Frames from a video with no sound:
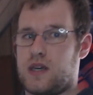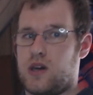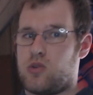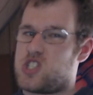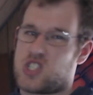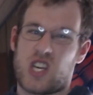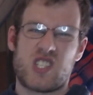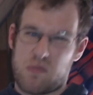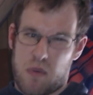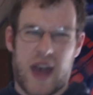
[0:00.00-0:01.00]
which is going to
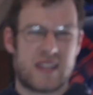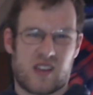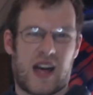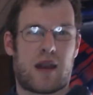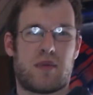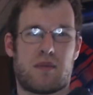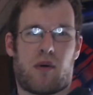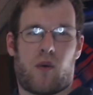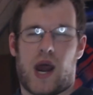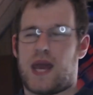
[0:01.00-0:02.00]
surprise a lot of
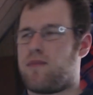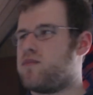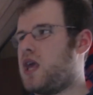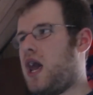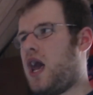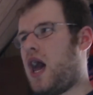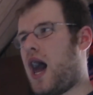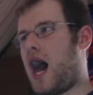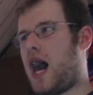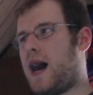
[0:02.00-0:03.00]
people,
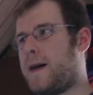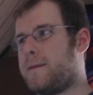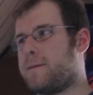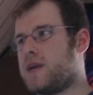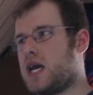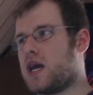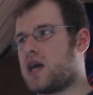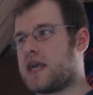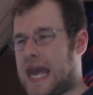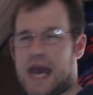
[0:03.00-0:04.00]
right?
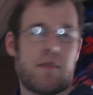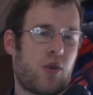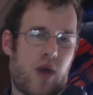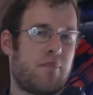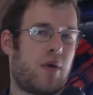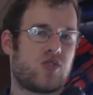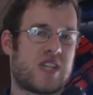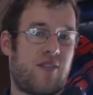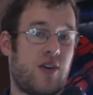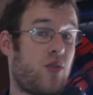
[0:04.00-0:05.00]
Gam and Rainbow
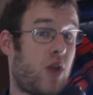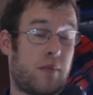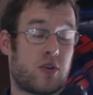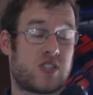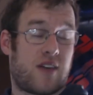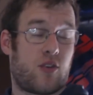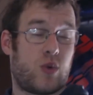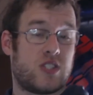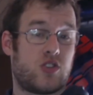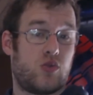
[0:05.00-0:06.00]
Seven. Rainbow Seven
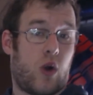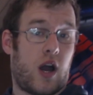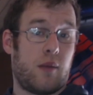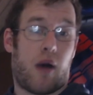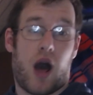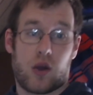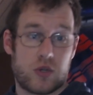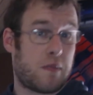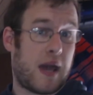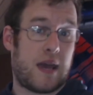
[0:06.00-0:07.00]
win 2-1. Bong
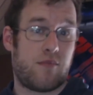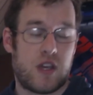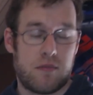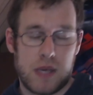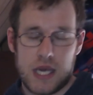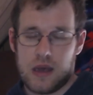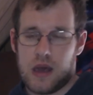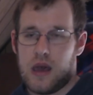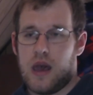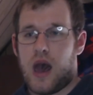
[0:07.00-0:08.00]
was my MVP.
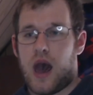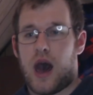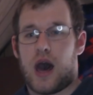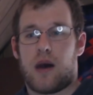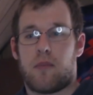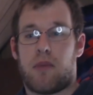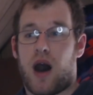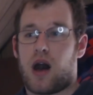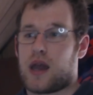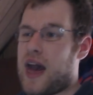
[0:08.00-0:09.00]

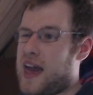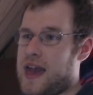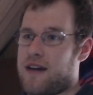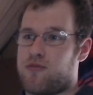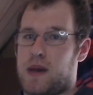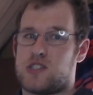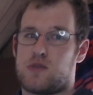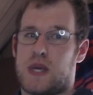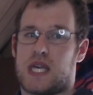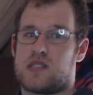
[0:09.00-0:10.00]
Bong, I have been
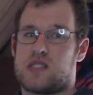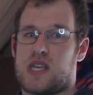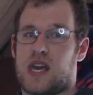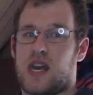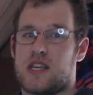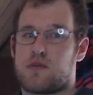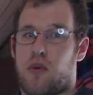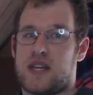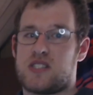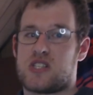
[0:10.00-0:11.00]
singing his
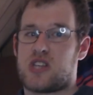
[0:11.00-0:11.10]
praises